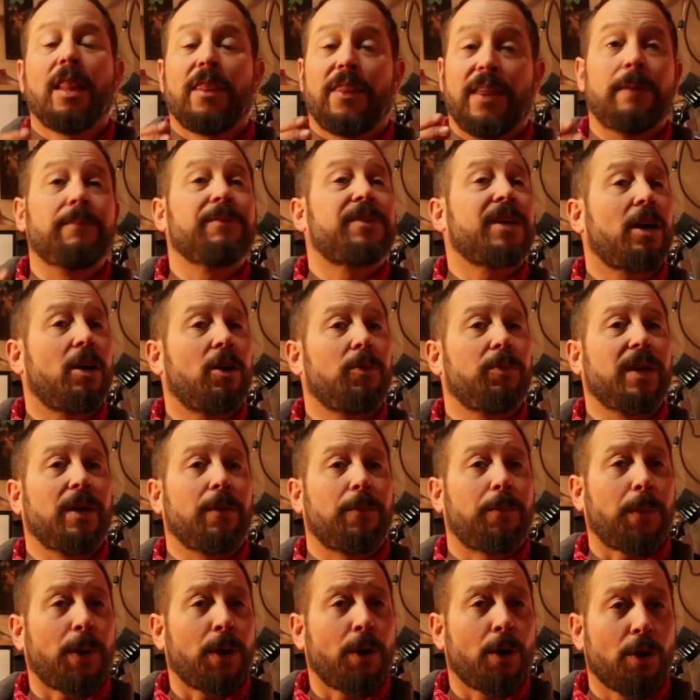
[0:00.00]
Them telling me
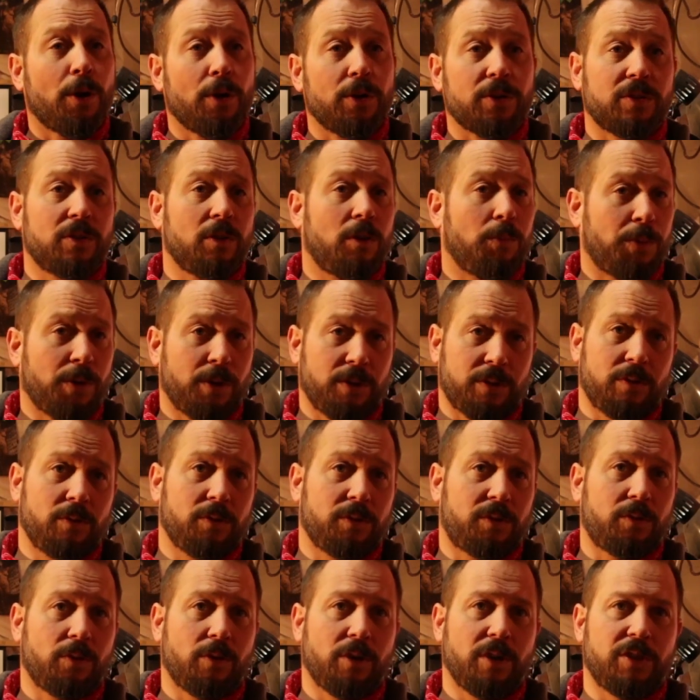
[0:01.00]
personal
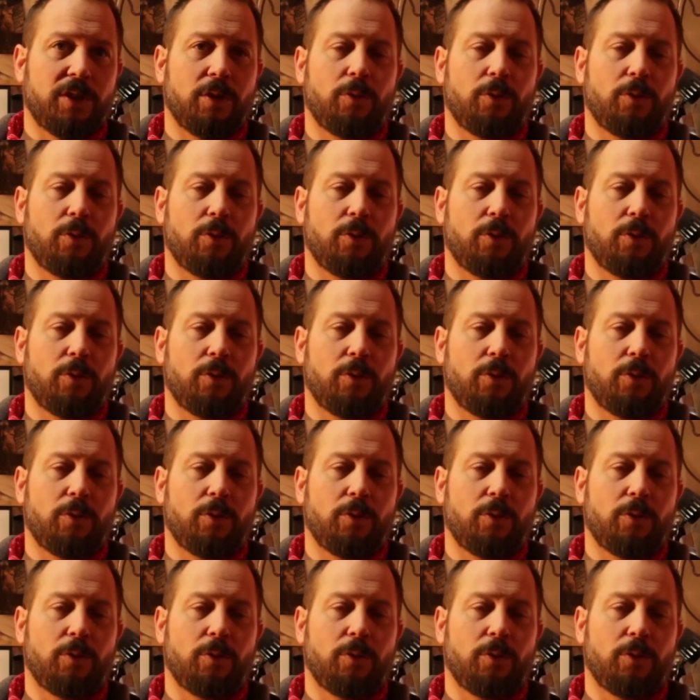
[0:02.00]
stories.